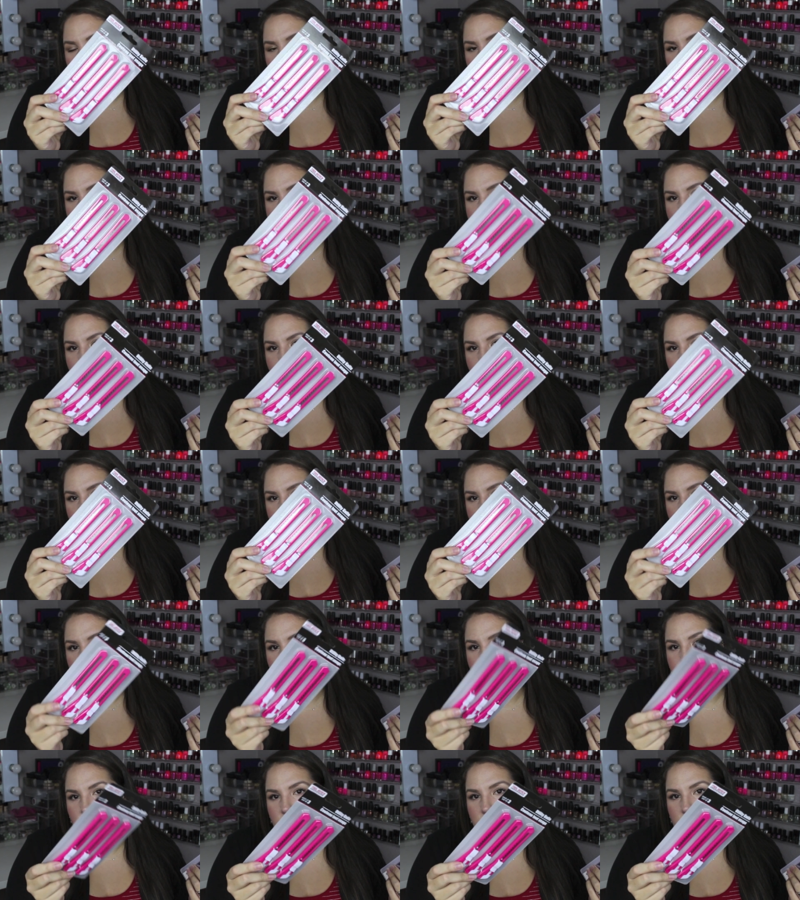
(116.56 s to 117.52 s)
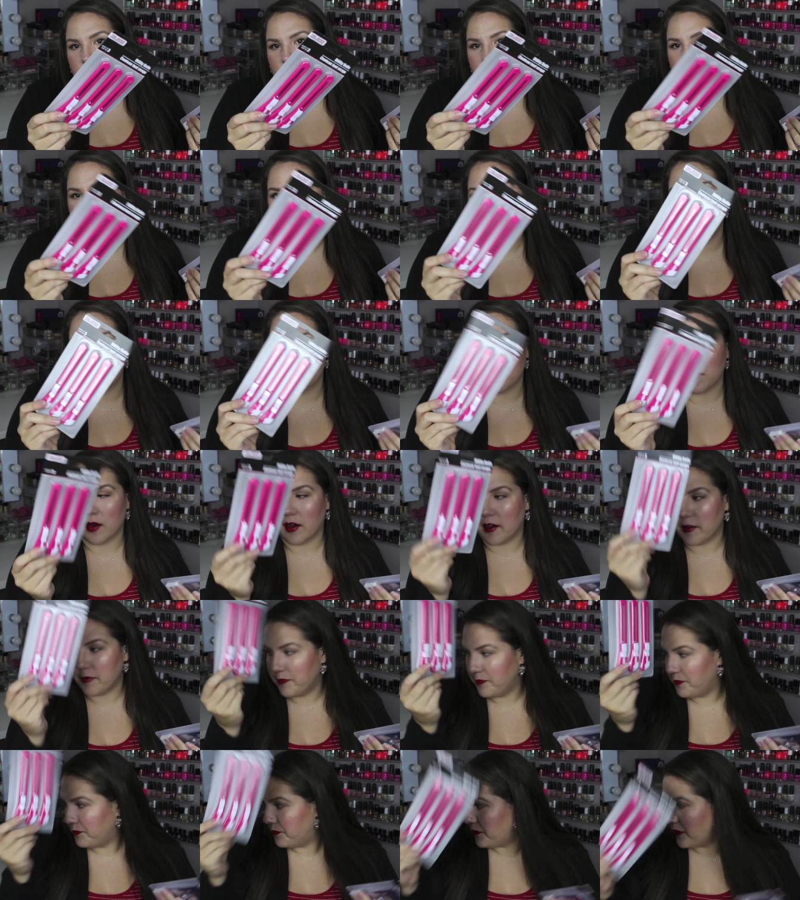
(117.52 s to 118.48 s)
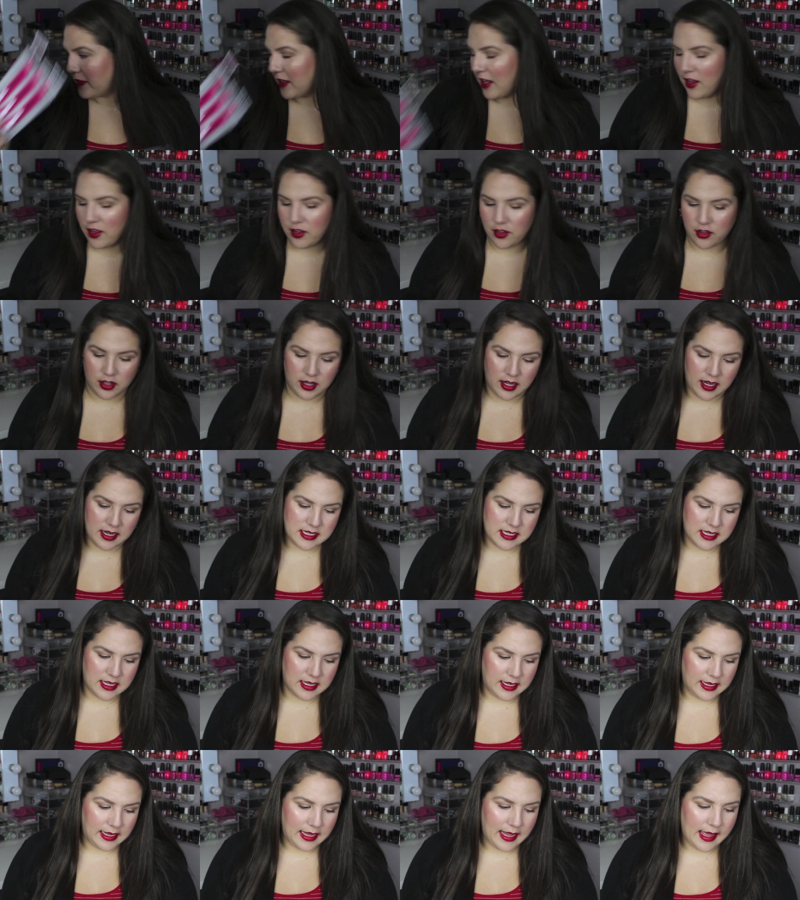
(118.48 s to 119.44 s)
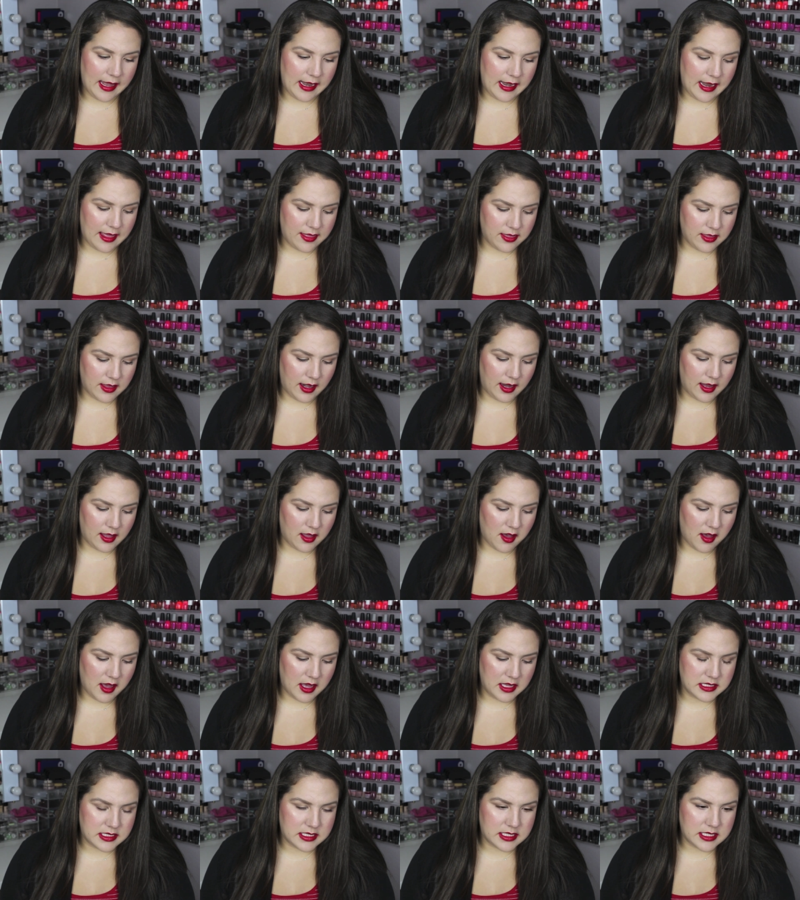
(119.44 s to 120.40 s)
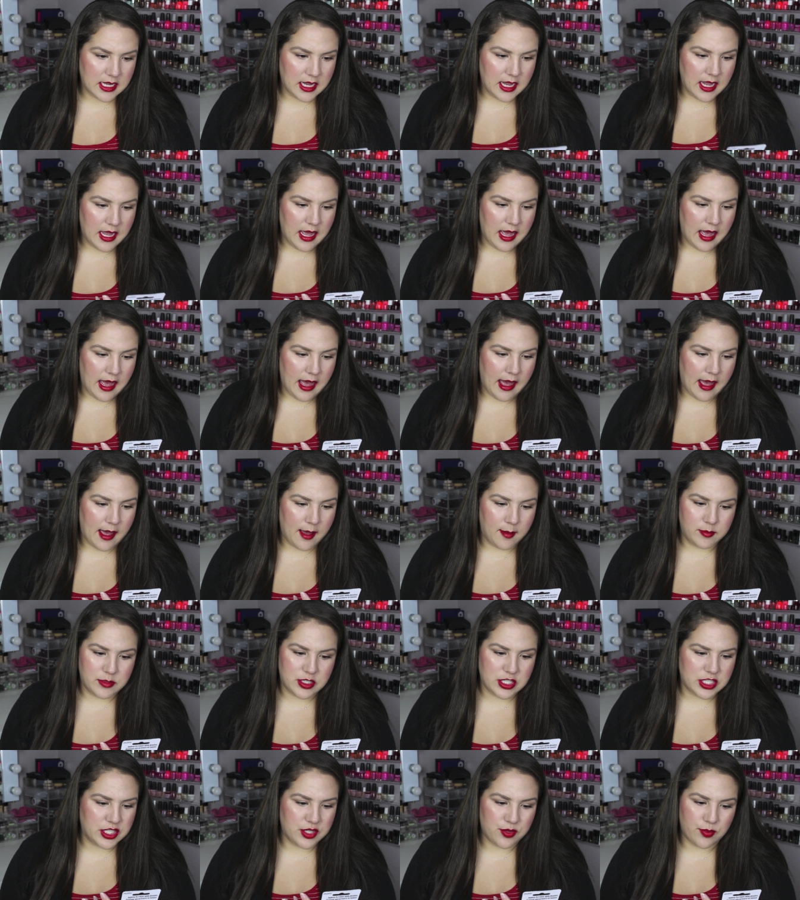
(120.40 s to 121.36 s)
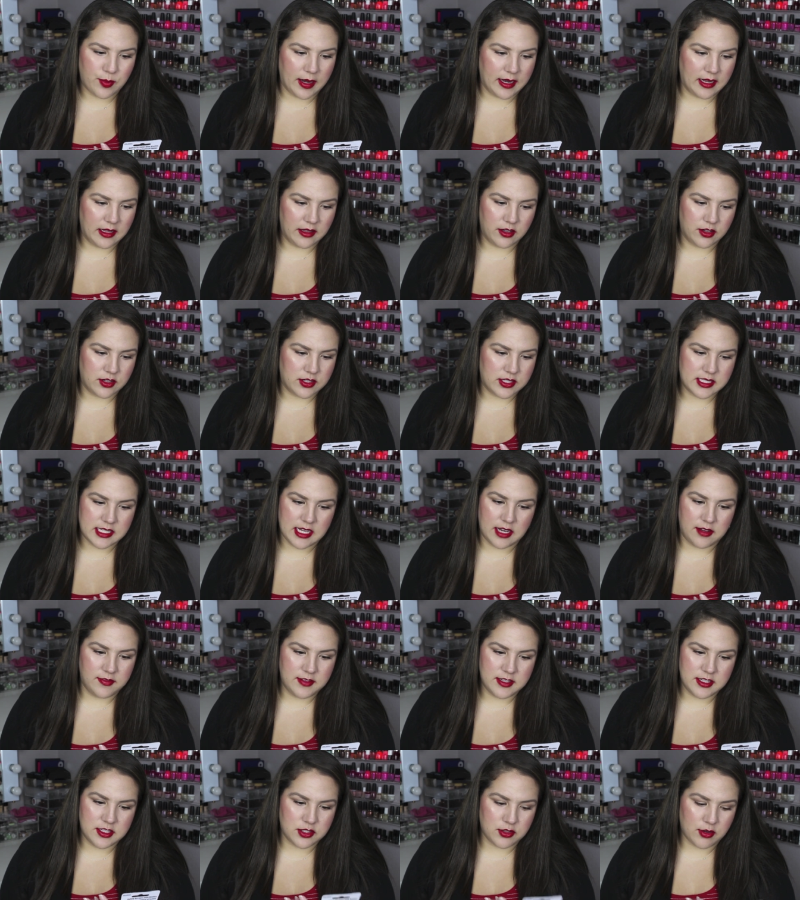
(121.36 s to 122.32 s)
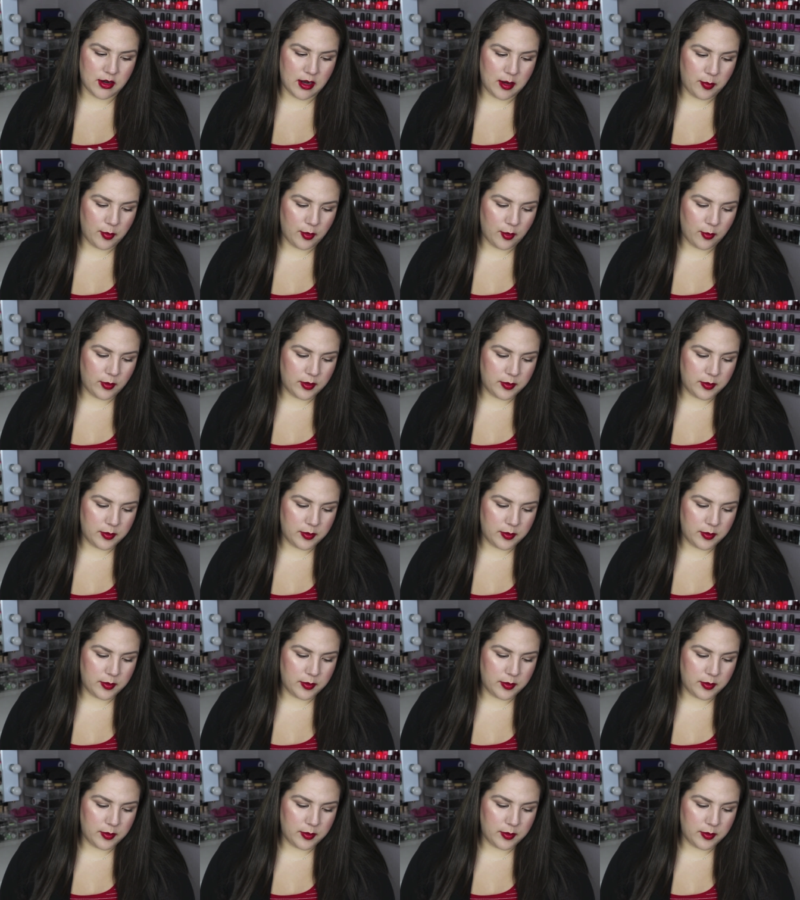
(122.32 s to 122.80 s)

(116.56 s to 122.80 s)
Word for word: an X-Acto knife, I thought these were a good idea to get. And then I got um, just a regular safety scraper